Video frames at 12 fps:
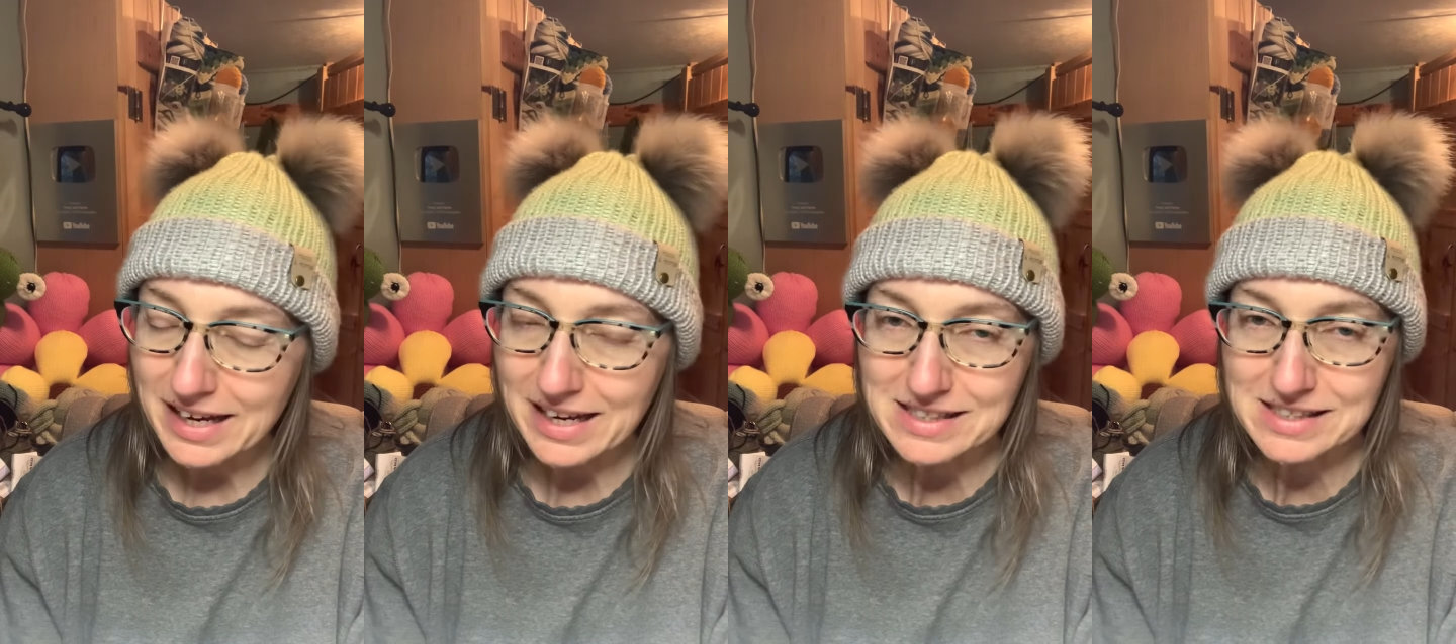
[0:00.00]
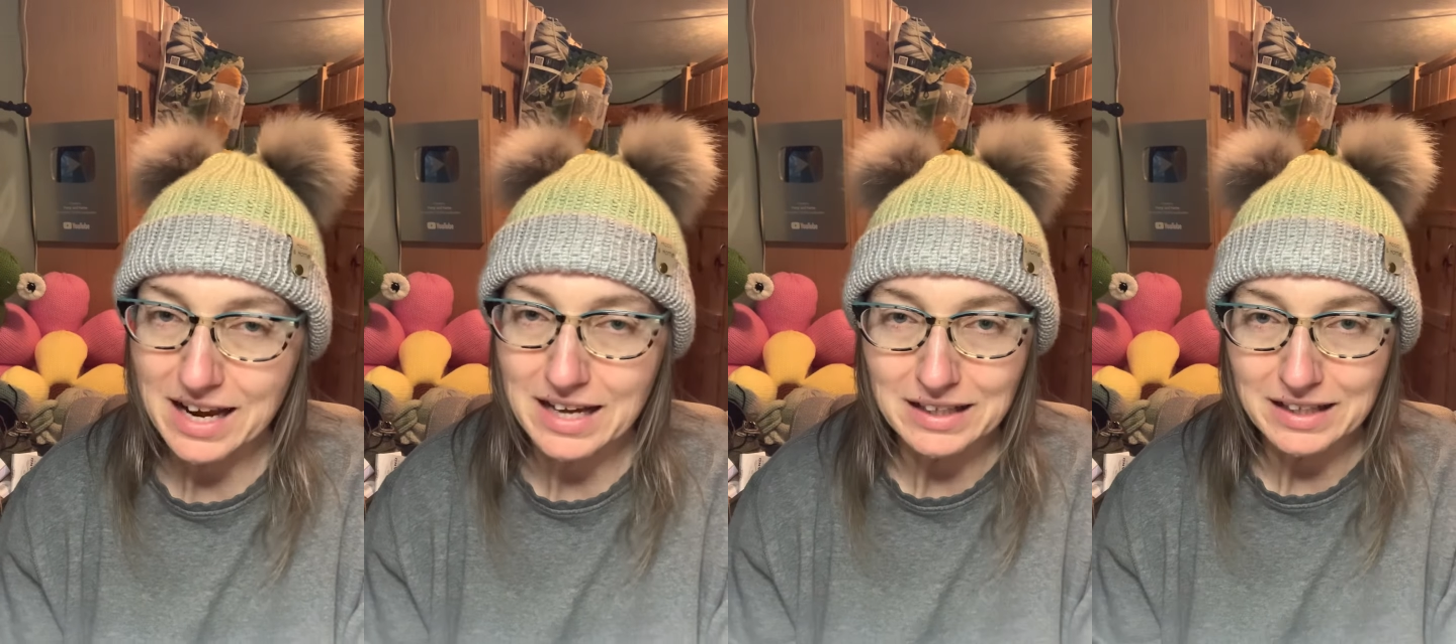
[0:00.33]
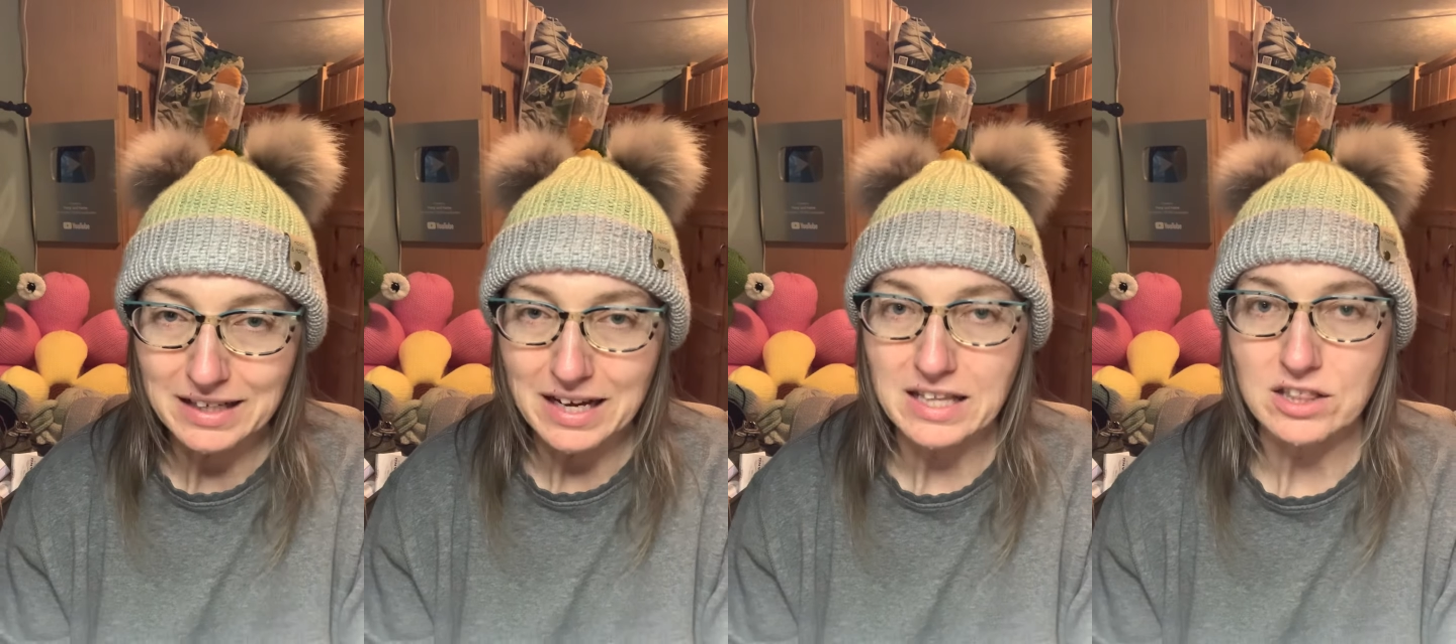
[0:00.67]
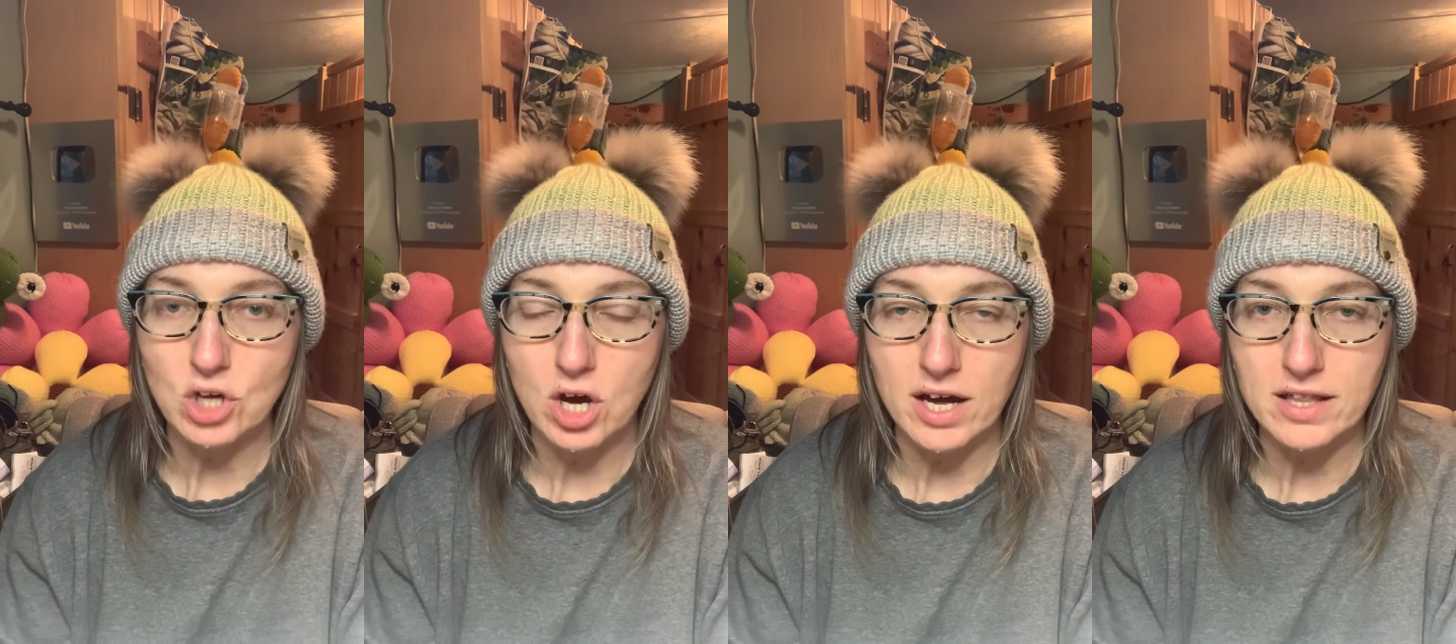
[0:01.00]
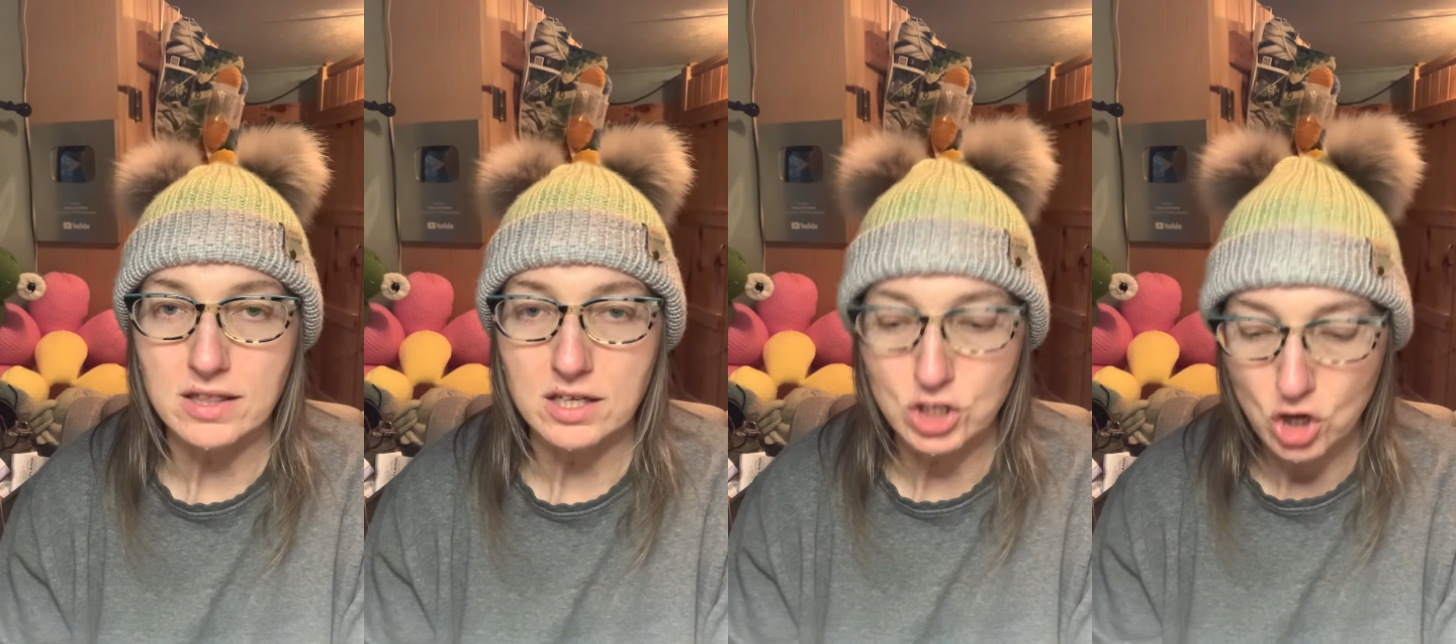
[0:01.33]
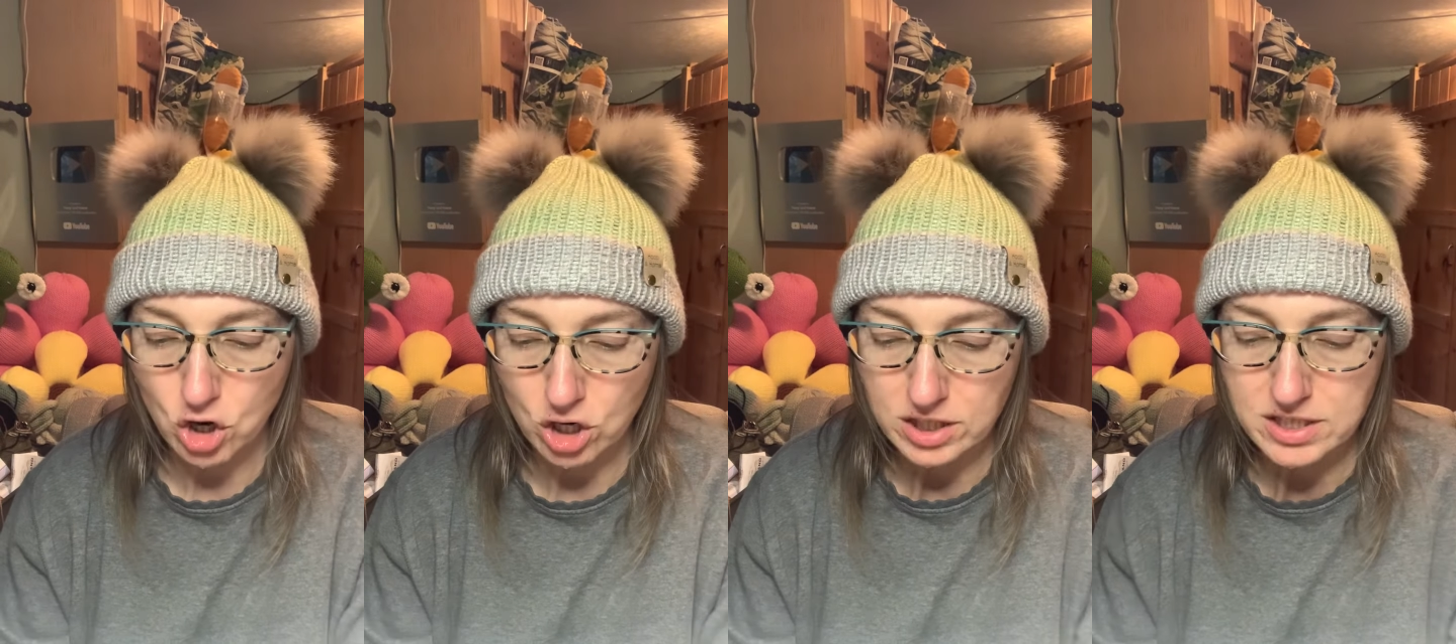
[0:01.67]
It's kind of like I thought. The
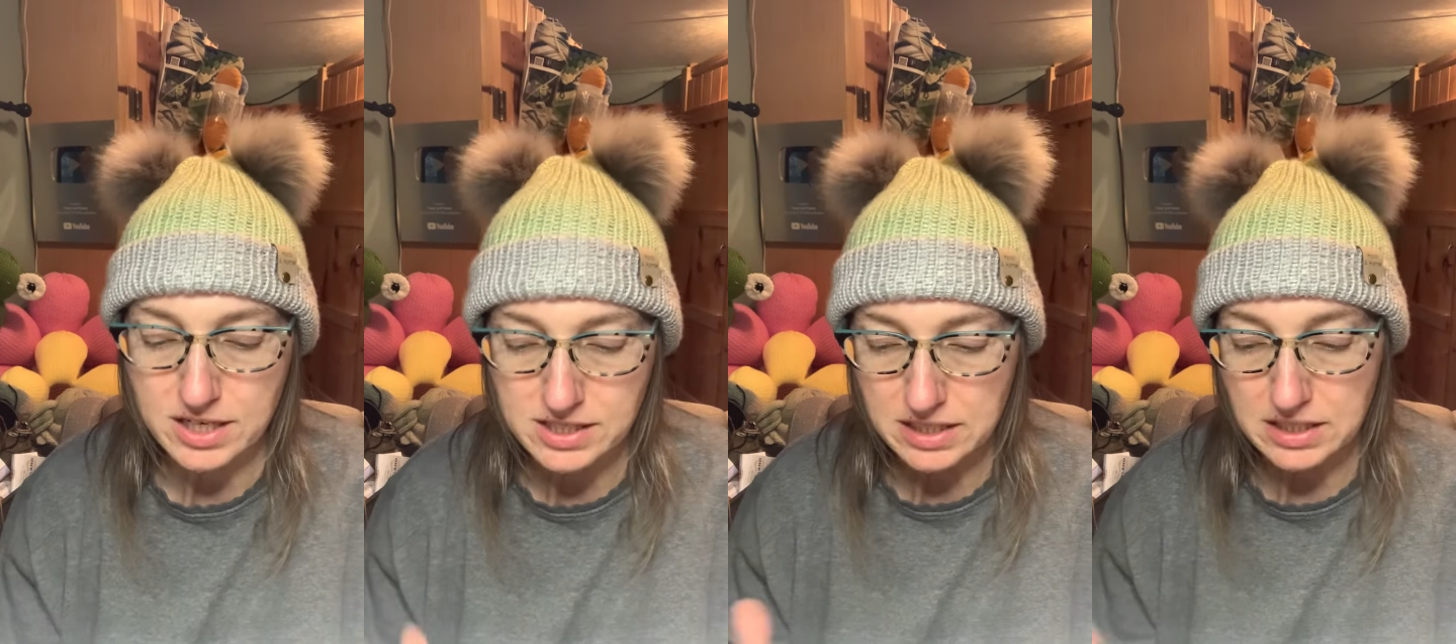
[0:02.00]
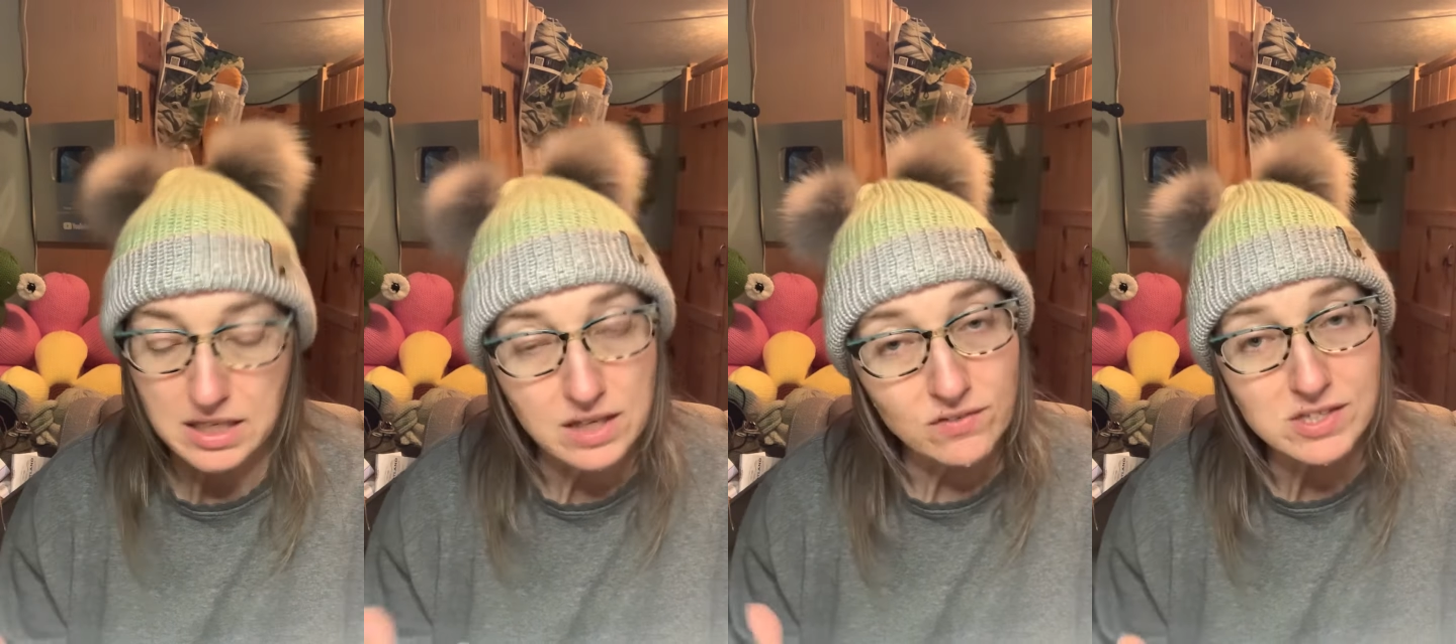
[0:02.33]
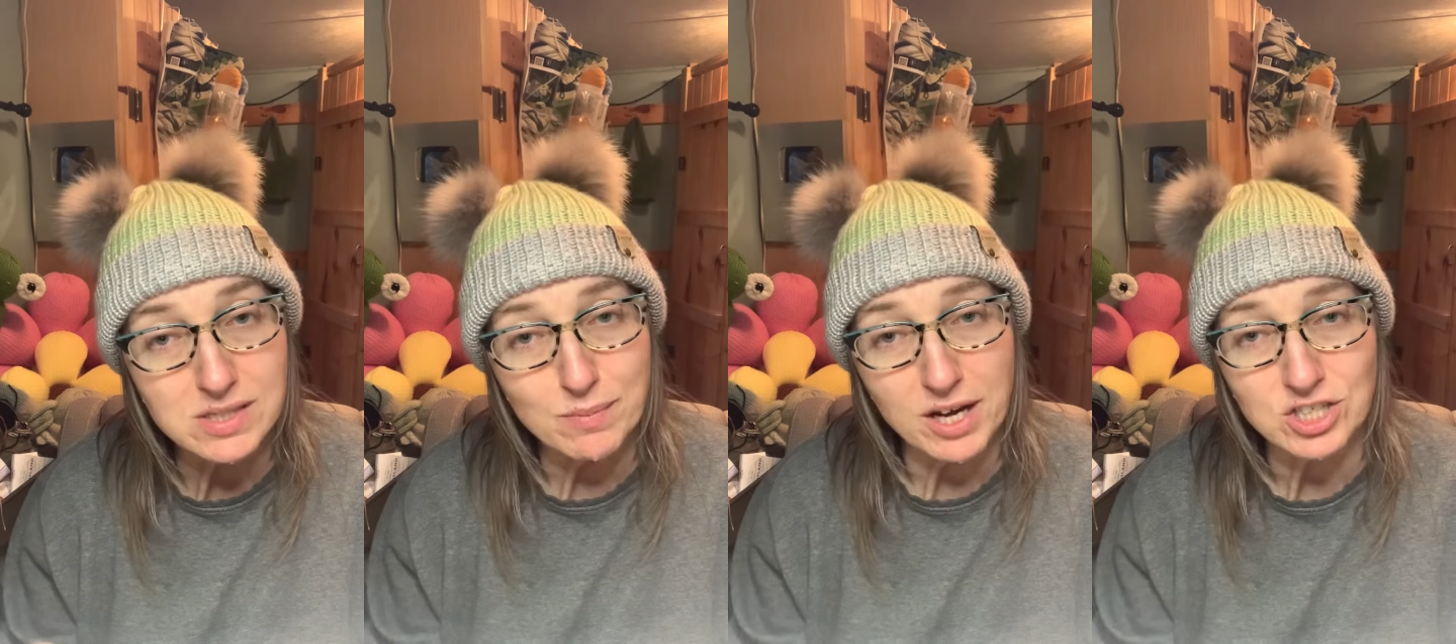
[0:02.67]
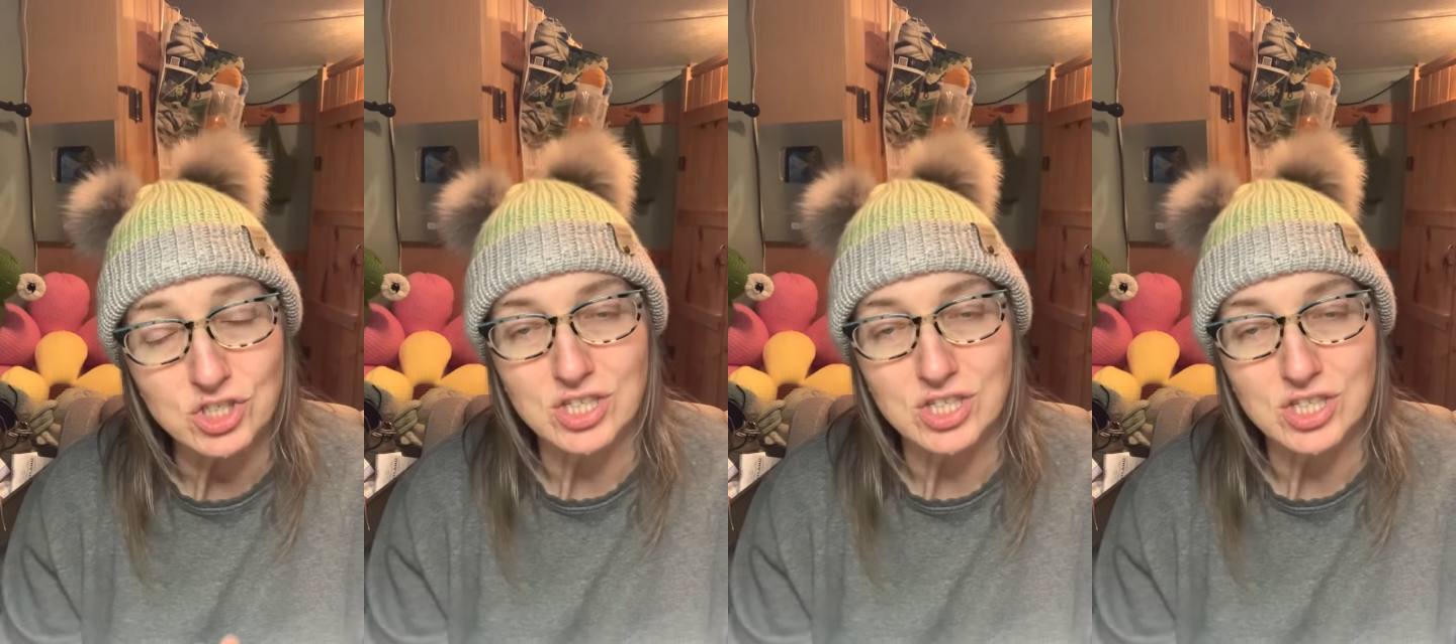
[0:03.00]
yarn doesn't give as much,